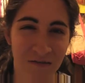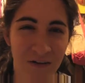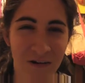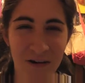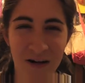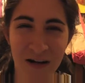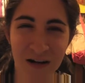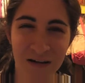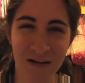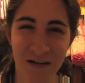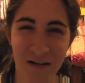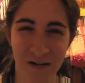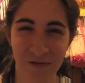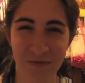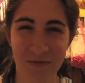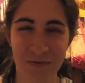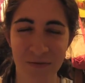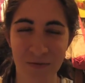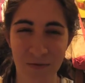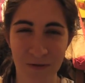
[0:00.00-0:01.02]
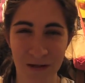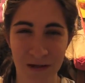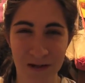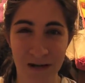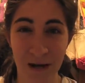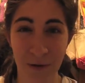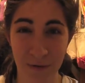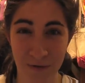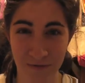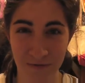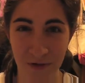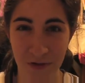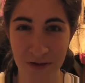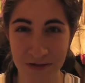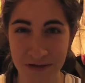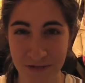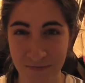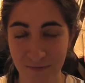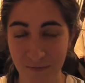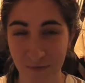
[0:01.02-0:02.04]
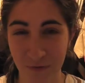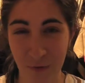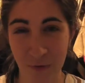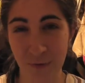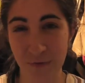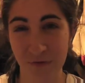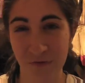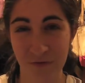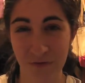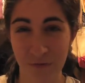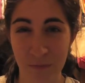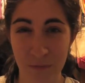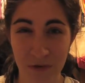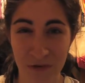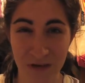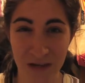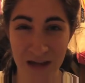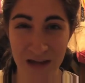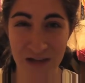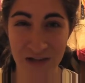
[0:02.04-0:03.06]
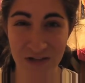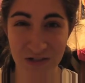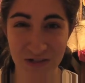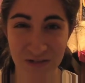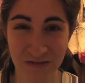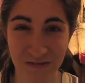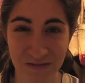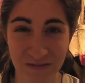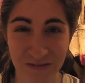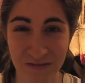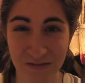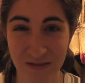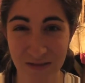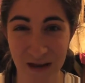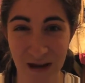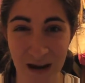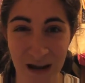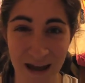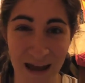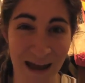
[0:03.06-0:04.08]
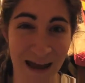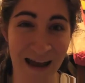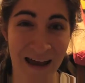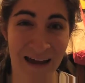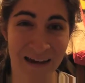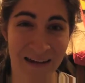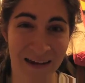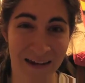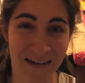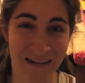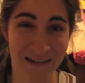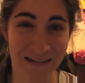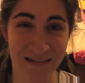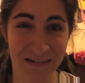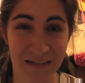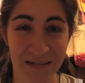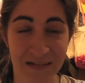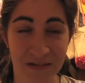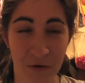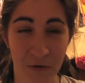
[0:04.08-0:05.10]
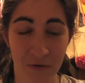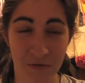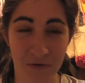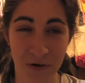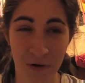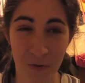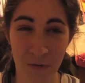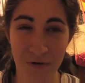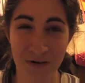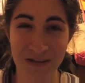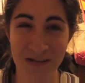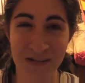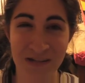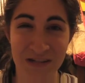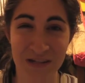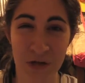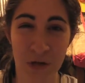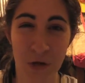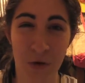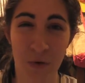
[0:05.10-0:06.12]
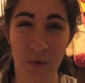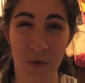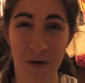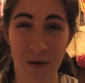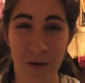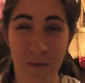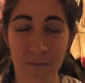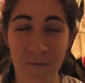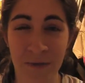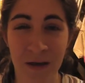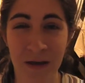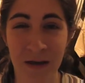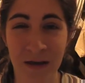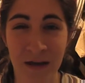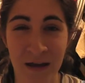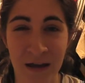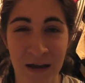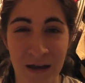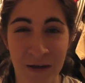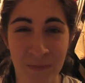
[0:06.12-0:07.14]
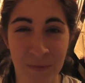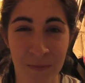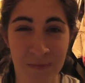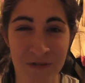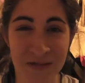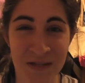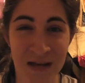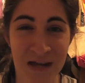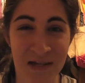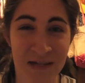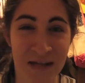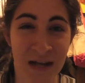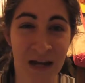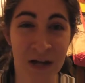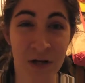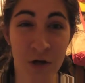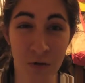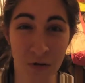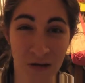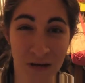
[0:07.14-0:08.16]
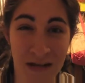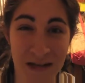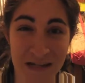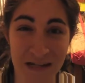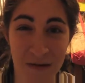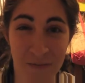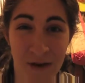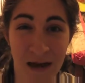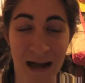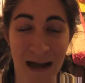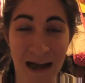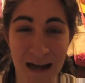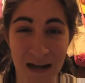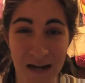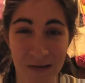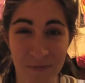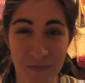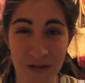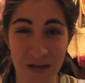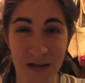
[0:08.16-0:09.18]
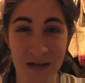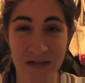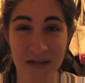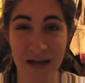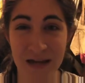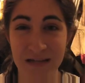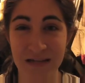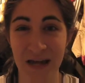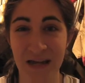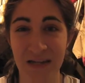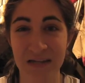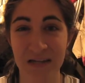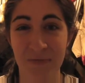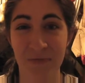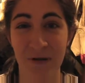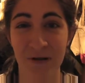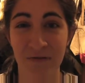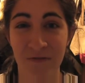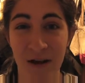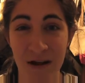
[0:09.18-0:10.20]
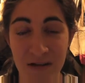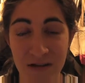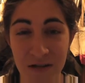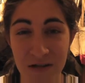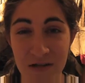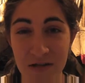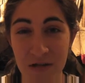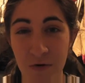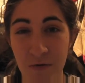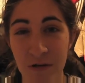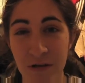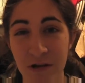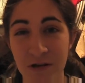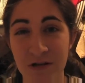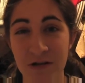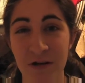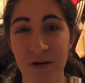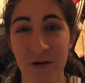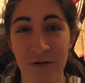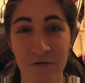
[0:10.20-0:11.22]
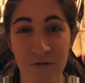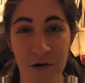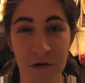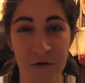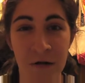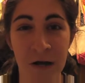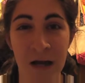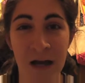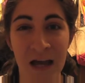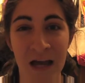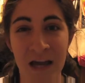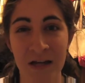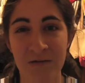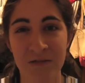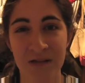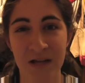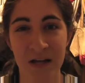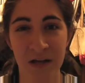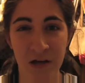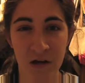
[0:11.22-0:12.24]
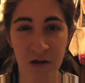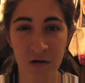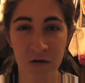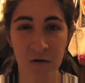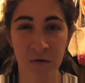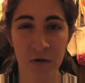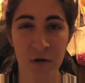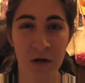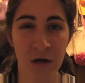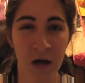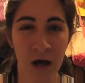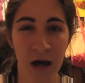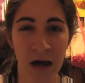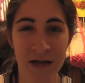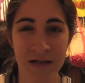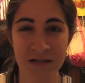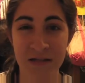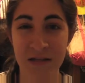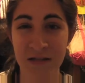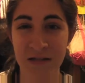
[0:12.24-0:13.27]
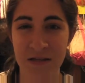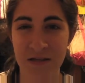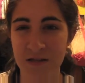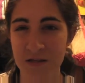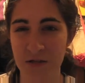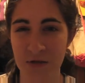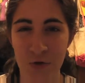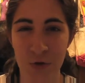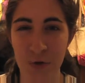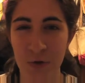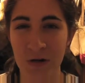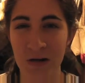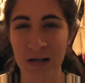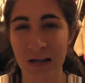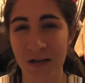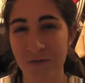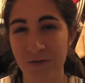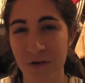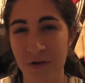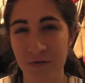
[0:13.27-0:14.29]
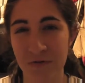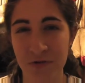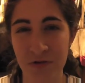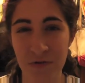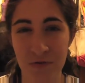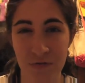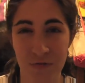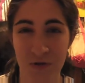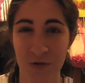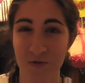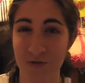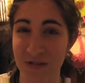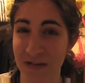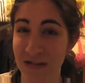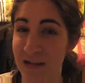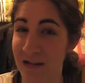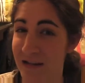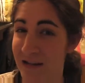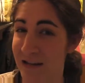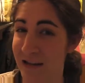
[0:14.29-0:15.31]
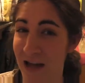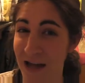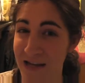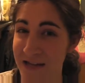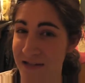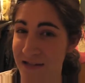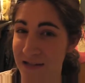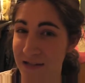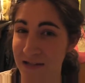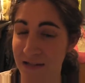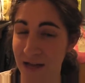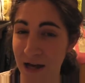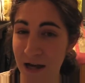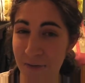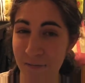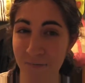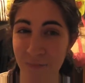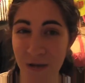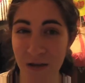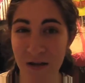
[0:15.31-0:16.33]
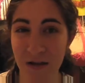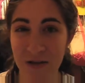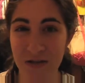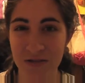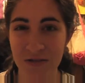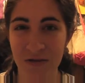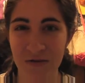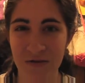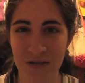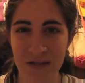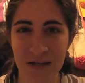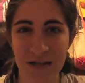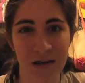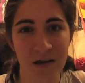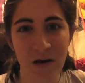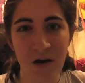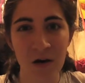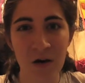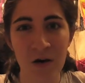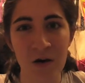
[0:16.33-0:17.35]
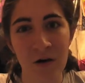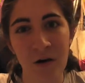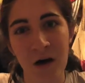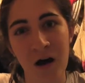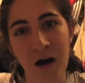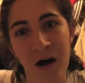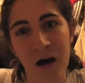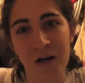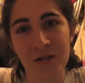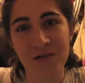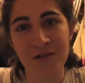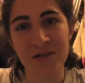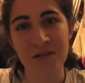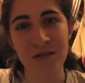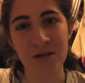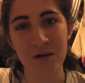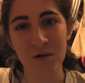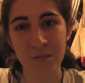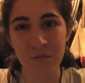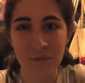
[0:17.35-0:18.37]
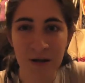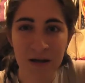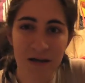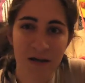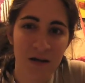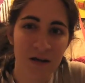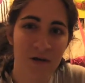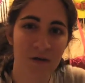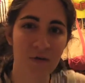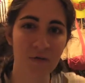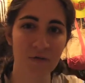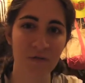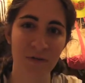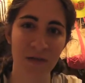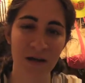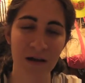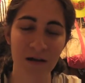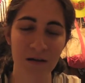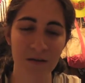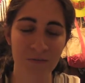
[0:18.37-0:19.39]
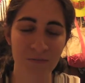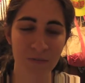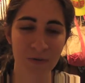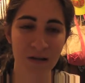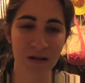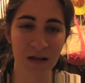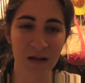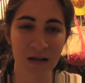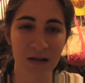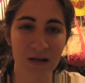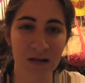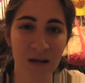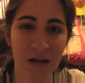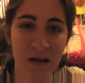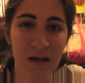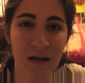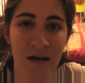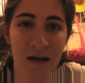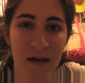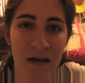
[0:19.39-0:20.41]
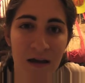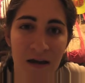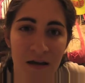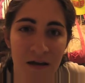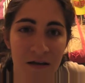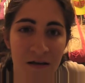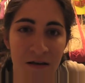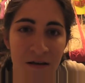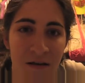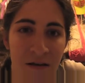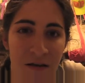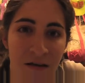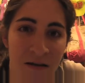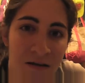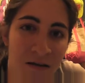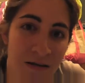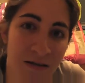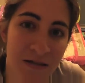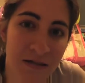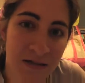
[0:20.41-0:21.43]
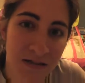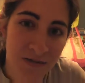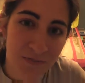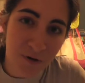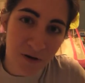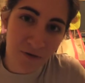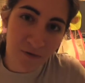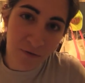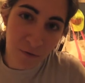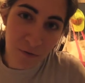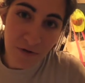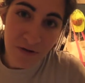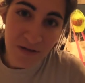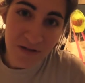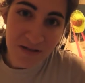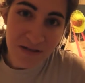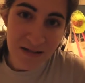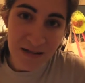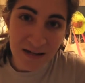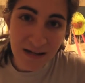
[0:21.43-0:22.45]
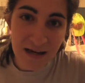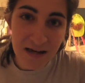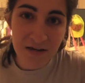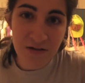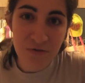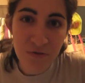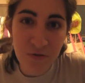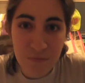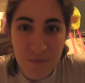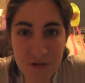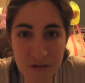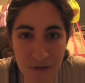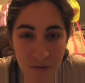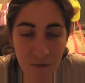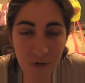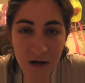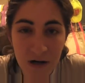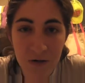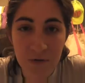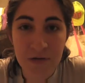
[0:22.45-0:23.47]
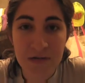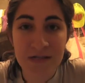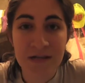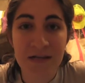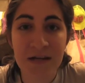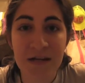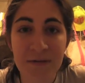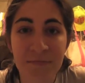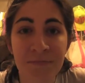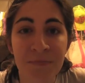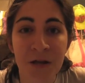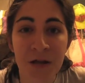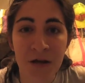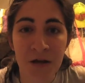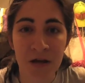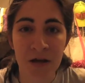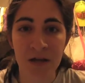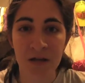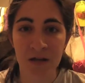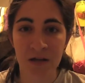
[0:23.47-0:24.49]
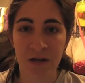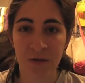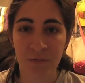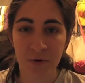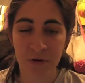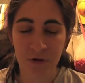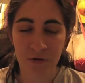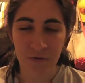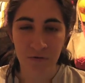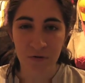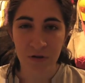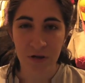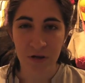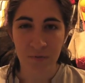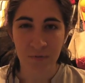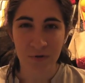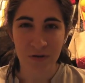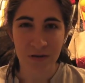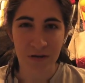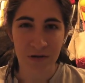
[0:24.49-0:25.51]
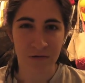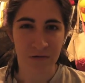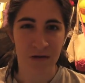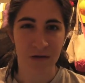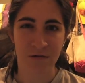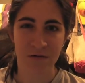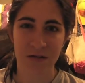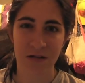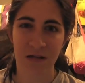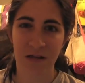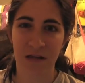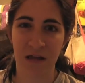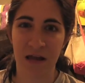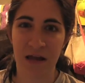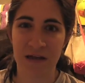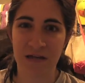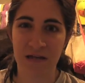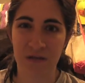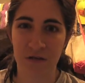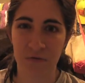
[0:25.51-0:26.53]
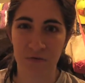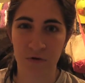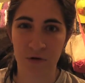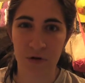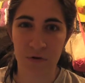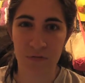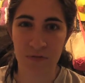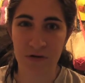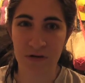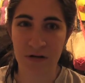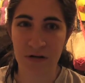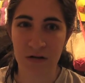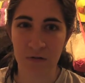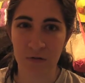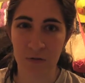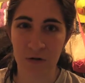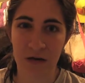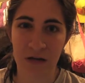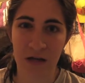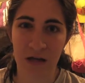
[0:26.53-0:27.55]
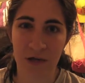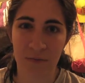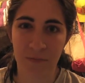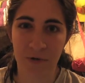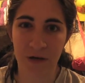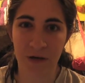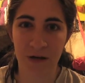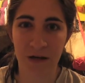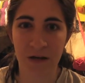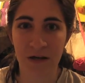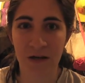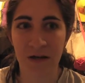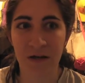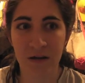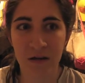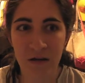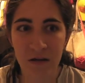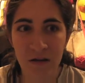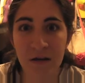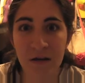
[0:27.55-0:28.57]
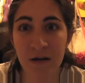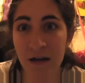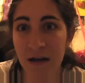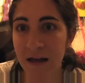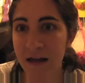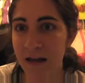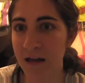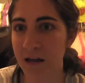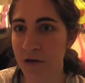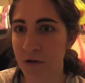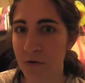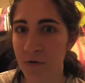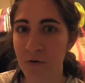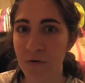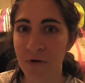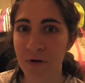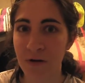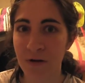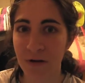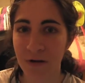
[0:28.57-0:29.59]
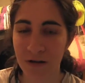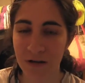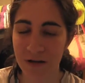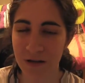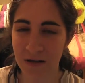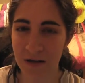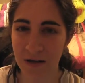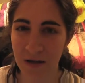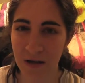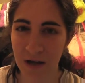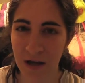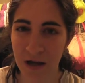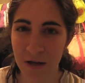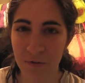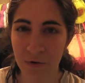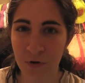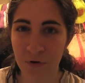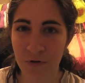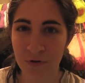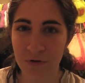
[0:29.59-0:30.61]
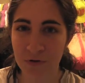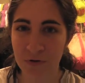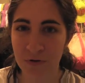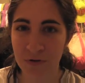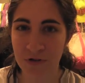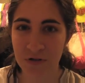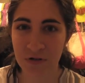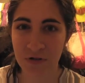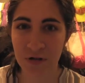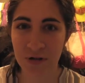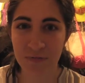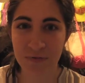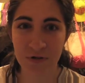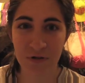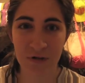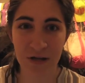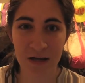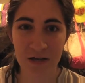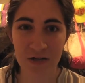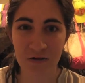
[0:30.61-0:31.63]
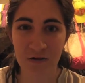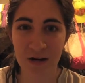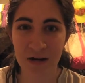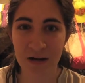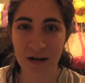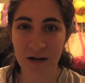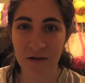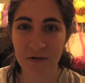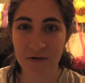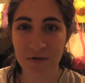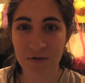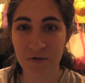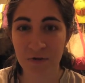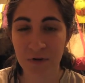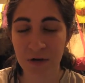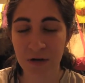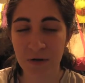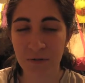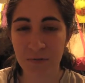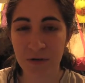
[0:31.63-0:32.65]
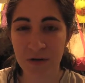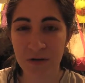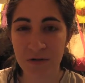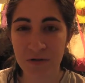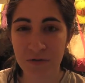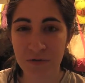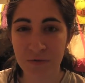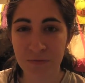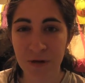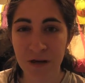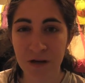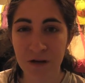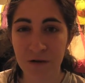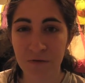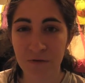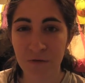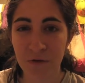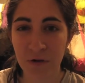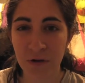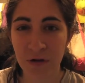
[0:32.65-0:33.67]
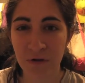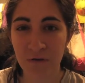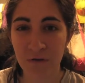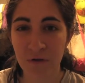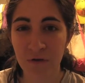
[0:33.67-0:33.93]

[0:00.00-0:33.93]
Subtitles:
very uncomfortable. Like now I've lost a form of communication that I had, and I don't know what to do. And I'm upset, and I know the last time I had it because I had texted my friend, and so we looked at her phone, and it was like, oh, I sent this to you at 11:02, so I was in a class at the time. So then I was like, oh, I'll just, bike on over there and be like, hey, is my phone in this classroom? Is it where I was sitting? And then I went over there, but there was a class in the room, so I didn't want to like be like, hello, I'm going to interrupt your lecture right now for a minuscule matter of looking